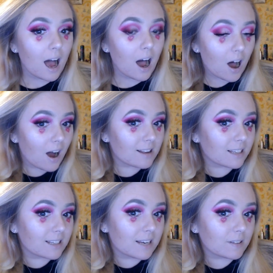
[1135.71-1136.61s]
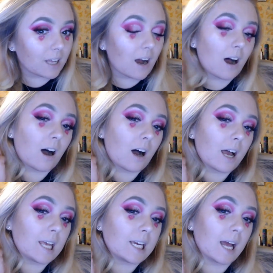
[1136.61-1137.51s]
hearts underneath the
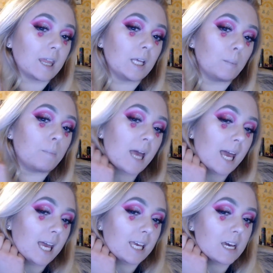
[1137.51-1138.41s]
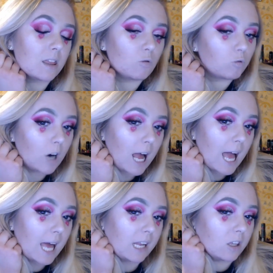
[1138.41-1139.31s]
eye and the pink and the
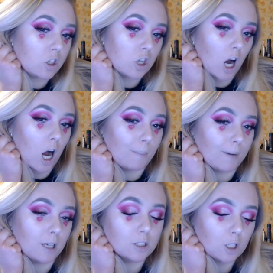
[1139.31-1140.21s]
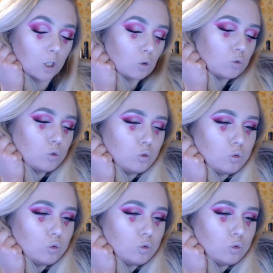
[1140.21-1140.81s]
red and the sharpness and the ooh.